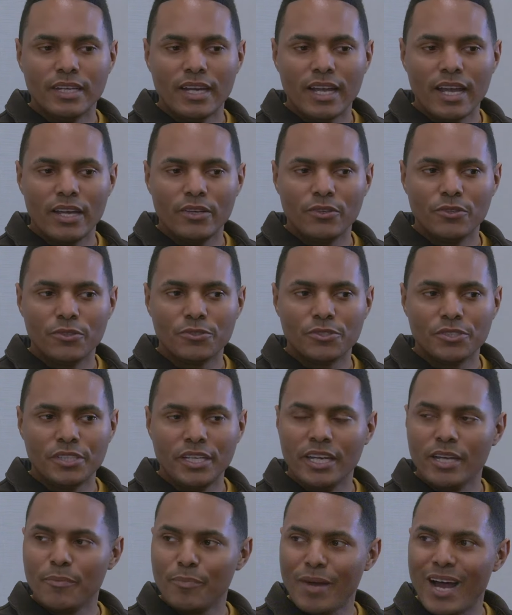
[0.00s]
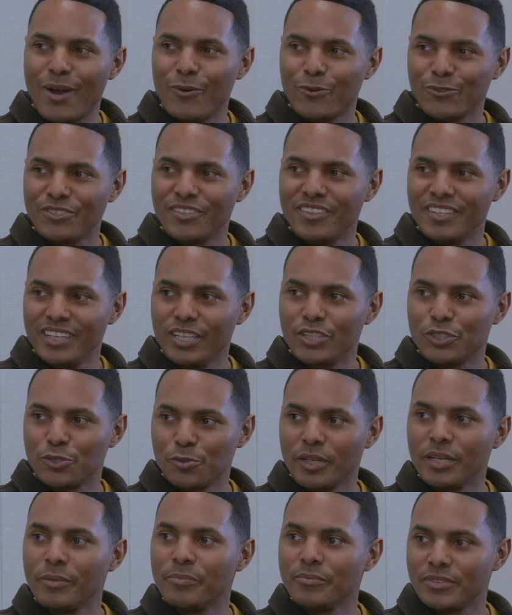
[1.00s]
and you're ceding power to the
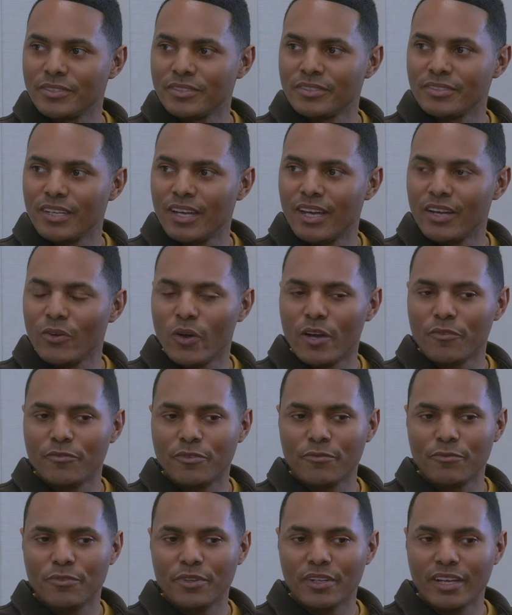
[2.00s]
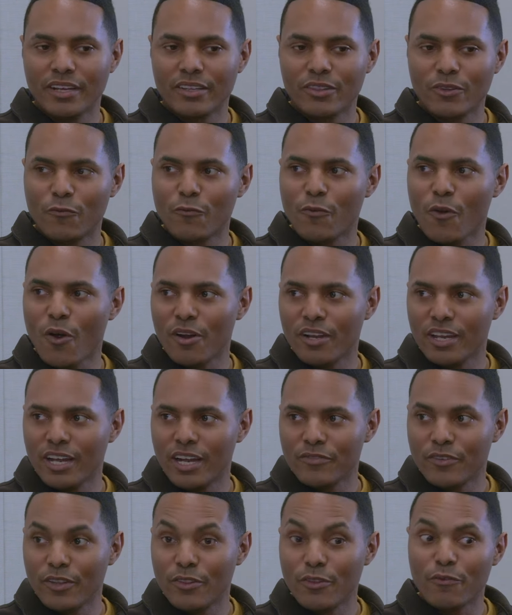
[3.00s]
extremes. I often feel like the far
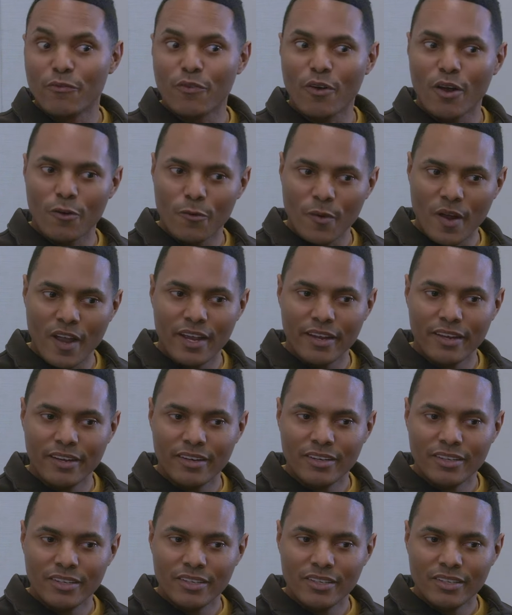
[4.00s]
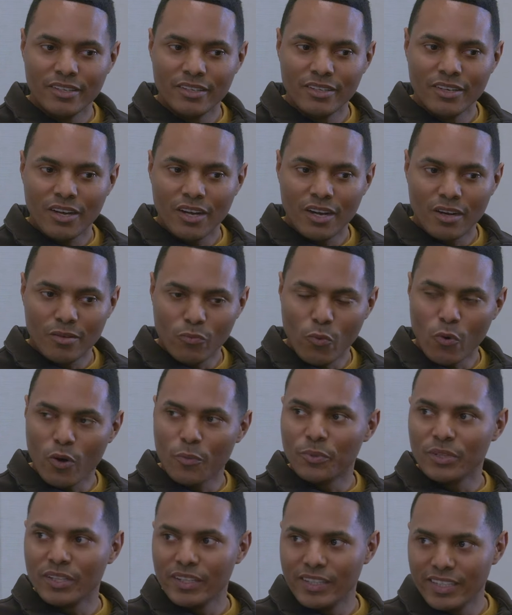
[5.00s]
left and the far right are more
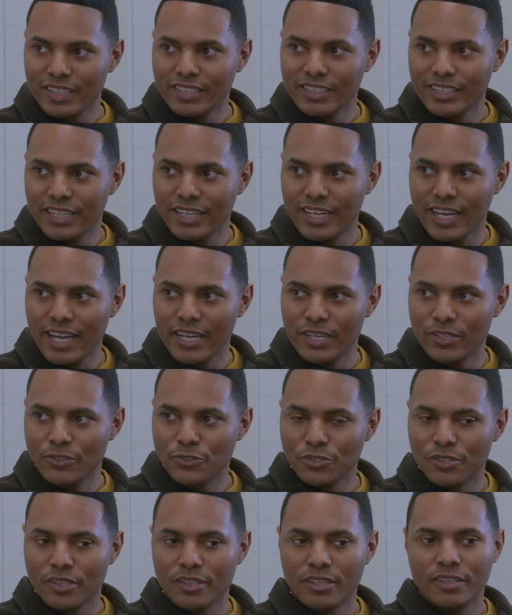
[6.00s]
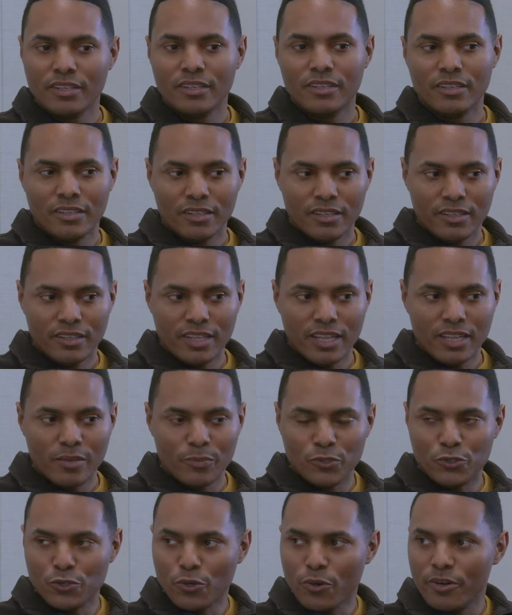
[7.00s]
politically engaged than the
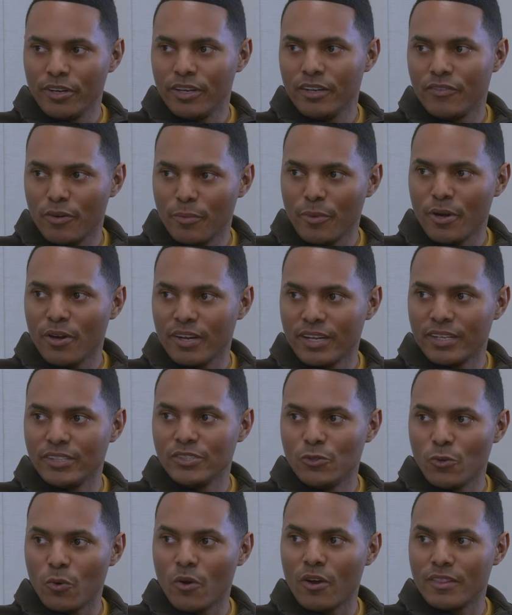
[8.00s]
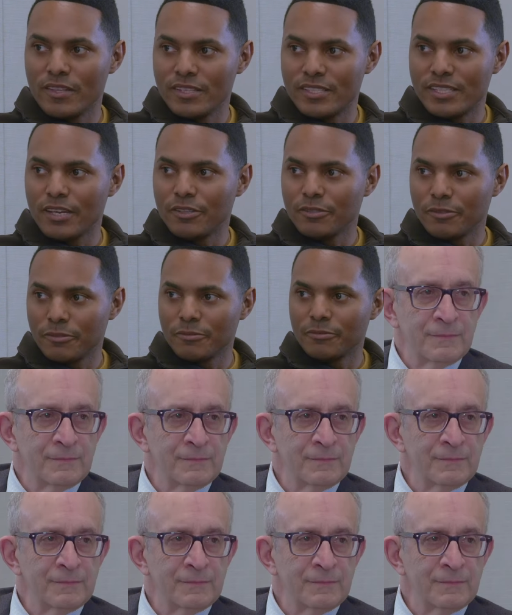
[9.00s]
majority of Americans who are in the center.